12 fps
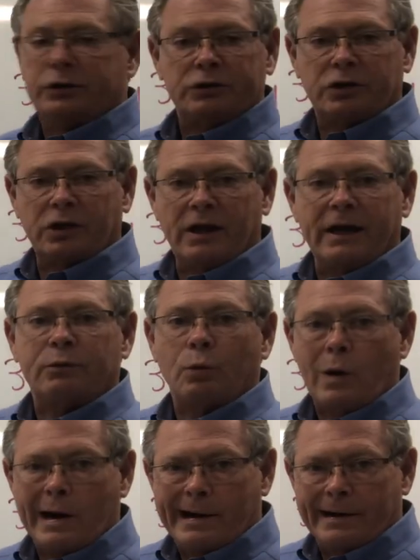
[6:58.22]
to select
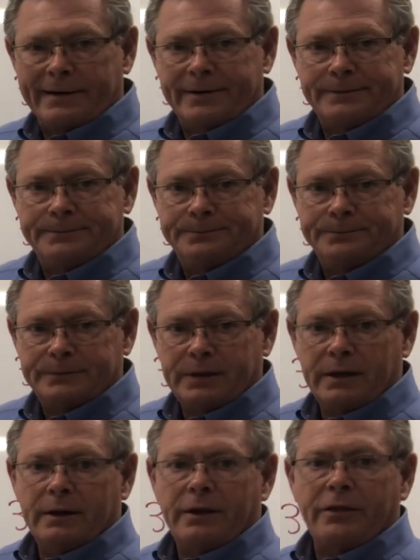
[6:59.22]
wire.
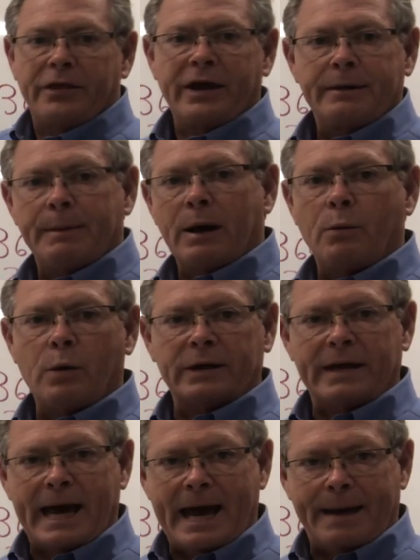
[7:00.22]
Think about
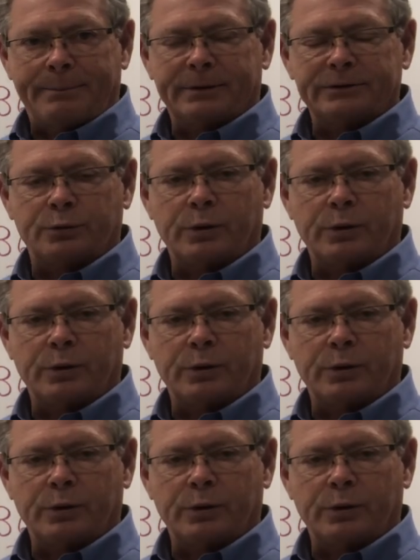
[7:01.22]
what happens